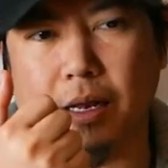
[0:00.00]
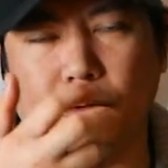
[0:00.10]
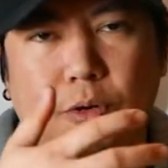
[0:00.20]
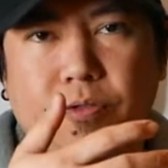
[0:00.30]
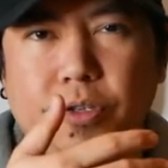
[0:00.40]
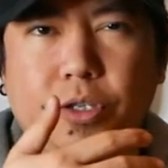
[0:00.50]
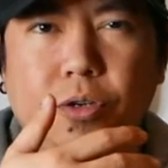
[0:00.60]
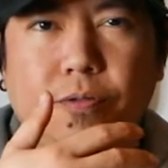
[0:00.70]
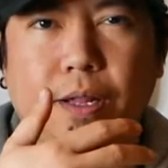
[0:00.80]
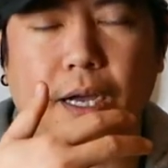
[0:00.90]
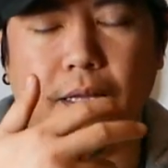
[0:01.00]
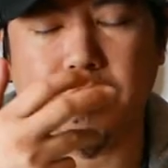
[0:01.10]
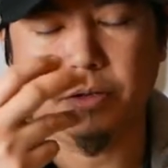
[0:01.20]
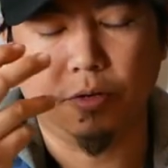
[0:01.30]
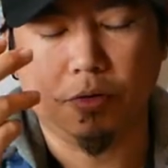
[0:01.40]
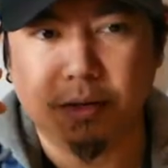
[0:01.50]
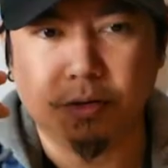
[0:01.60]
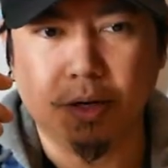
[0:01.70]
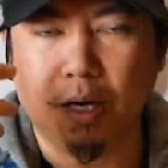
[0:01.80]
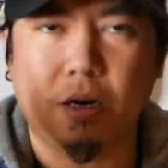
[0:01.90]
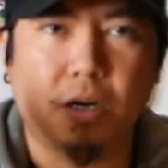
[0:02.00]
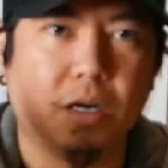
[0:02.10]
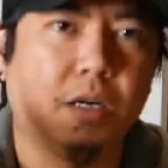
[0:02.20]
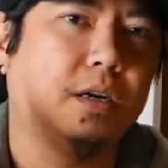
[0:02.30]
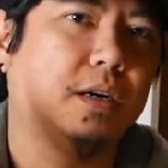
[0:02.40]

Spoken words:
lower version of that, to Sony R,